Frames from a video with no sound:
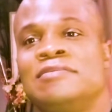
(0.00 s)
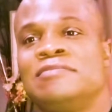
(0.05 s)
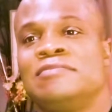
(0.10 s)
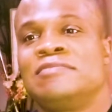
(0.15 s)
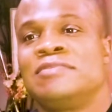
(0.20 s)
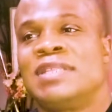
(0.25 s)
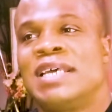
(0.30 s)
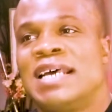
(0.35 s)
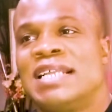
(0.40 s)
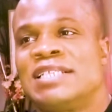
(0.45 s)

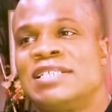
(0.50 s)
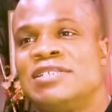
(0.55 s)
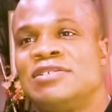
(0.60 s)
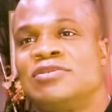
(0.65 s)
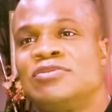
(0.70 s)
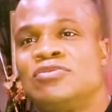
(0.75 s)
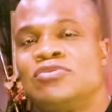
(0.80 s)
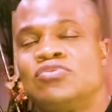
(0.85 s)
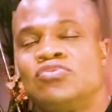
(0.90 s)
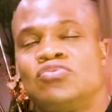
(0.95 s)

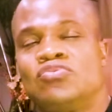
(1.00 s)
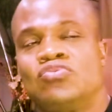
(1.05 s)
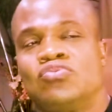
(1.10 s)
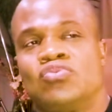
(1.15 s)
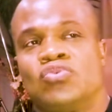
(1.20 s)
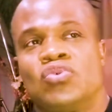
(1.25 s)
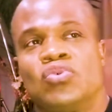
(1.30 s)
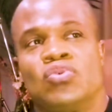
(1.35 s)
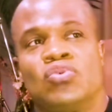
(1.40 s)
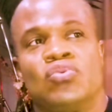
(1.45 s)
that's
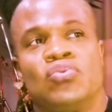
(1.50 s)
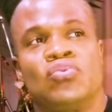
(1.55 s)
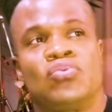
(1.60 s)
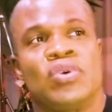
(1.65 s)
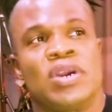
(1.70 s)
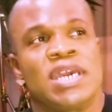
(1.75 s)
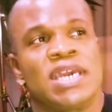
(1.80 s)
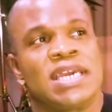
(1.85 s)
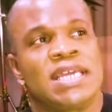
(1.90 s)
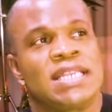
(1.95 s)

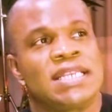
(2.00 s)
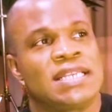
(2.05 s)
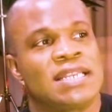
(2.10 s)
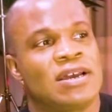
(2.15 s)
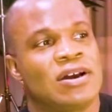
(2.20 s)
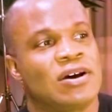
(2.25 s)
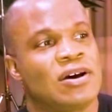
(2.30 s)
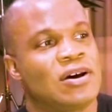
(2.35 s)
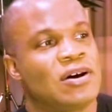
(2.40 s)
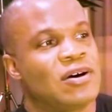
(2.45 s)

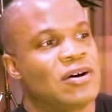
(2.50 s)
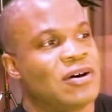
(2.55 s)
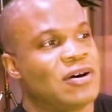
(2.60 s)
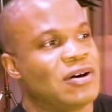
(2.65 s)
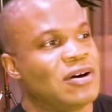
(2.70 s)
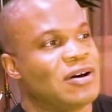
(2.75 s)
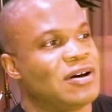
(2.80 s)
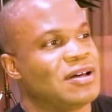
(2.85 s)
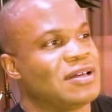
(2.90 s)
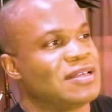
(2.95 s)
when
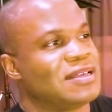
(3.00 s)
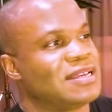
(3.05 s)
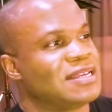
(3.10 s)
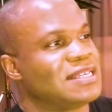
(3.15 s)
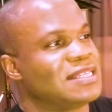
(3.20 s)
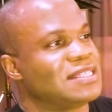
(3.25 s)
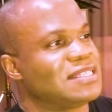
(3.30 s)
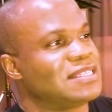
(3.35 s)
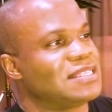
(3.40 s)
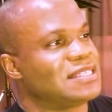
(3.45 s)

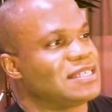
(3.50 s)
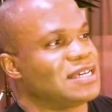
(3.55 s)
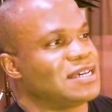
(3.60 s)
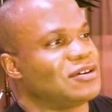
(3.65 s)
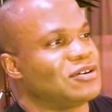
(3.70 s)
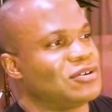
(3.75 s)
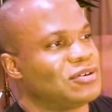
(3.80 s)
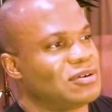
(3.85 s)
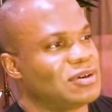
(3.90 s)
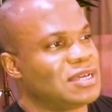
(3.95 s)

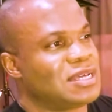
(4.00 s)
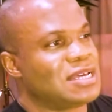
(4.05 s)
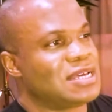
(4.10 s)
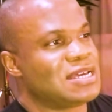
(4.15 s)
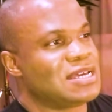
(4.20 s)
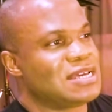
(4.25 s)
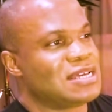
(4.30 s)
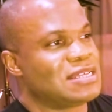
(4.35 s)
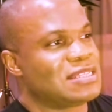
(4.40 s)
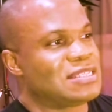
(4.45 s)
the
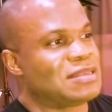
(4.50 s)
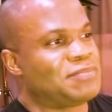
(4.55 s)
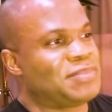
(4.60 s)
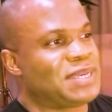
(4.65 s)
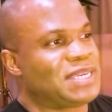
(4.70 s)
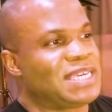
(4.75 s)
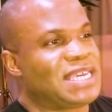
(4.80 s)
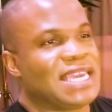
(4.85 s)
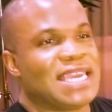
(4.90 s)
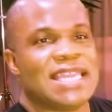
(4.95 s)

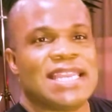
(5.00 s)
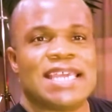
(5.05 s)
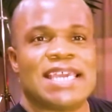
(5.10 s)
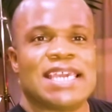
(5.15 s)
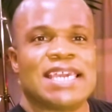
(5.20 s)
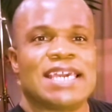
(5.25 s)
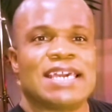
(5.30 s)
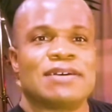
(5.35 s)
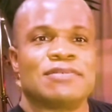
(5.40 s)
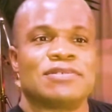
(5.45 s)

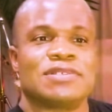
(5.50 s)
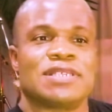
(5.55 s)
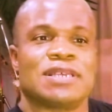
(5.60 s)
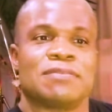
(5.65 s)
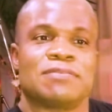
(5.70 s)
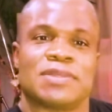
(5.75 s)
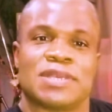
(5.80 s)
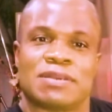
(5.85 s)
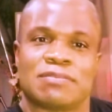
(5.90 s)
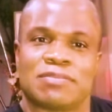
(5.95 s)
beginning of
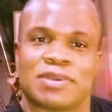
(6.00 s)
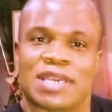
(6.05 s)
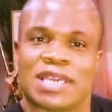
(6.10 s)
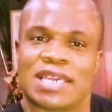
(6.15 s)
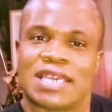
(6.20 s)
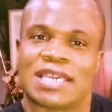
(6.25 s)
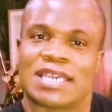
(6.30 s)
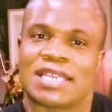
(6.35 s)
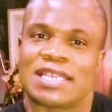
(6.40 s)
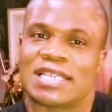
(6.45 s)
something
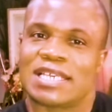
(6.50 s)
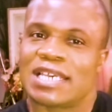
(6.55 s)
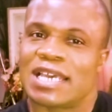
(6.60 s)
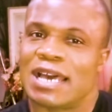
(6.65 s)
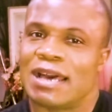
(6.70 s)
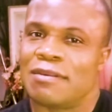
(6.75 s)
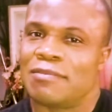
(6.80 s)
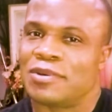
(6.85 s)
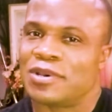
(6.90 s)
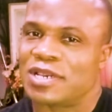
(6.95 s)
big in the
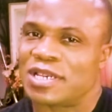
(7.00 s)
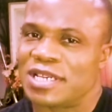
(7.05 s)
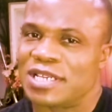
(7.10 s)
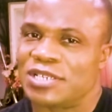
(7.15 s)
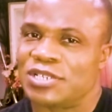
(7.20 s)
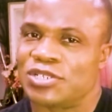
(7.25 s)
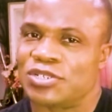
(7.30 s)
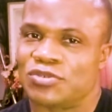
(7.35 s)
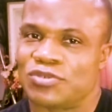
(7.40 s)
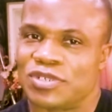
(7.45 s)
comic book
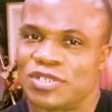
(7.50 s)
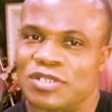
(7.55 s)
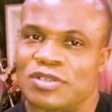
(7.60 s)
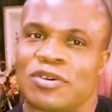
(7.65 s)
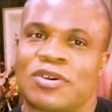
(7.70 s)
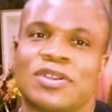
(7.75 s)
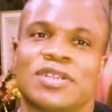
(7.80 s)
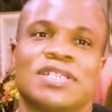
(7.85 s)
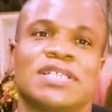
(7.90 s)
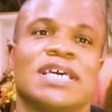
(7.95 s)
industry
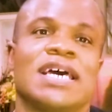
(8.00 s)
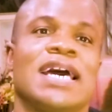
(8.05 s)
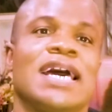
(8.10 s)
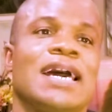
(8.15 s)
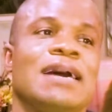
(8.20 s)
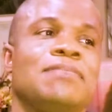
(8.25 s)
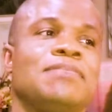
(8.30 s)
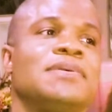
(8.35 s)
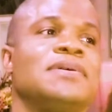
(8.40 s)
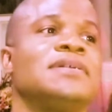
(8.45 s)
started to
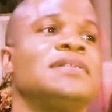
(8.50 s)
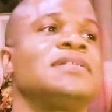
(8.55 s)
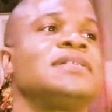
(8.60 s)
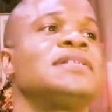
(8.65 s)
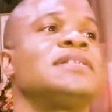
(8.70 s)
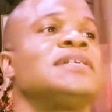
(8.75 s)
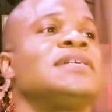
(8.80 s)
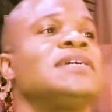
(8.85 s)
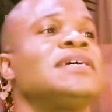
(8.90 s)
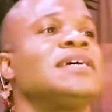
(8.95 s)
happen,
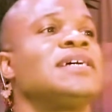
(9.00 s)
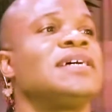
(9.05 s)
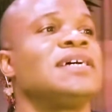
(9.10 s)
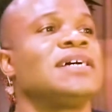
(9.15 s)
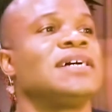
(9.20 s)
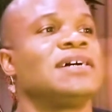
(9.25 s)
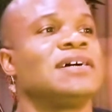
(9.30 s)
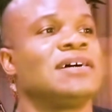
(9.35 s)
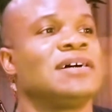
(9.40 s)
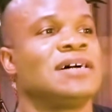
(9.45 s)

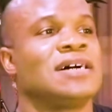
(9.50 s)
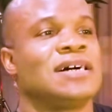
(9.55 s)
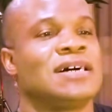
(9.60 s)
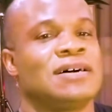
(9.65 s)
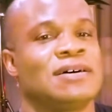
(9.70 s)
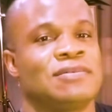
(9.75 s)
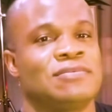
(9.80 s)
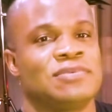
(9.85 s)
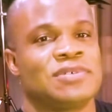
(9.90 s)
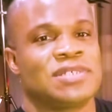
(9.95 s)

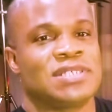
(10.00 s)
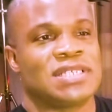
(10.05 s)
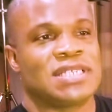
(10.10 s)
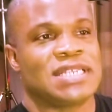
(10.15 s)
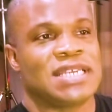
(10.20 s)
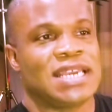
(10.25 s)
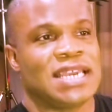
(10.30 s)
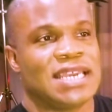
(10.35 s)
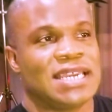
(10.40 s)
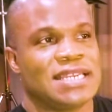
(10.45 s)
was in
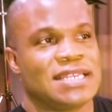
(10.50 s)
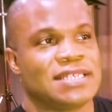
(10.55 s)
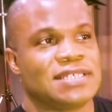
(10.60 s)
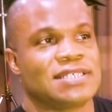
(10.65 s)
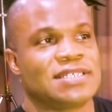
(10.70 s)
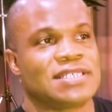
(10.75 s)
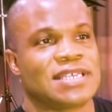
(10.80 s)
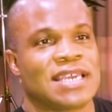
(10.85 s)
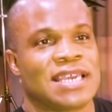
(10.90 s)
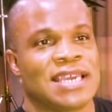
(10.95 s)
the
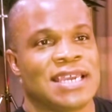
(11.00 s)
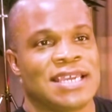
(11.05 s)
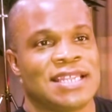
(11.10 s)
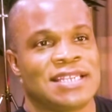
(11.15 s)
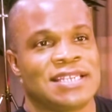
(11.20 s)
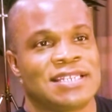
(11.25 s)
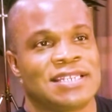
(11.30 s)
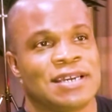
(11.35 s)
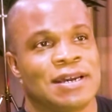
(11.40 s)
80s. And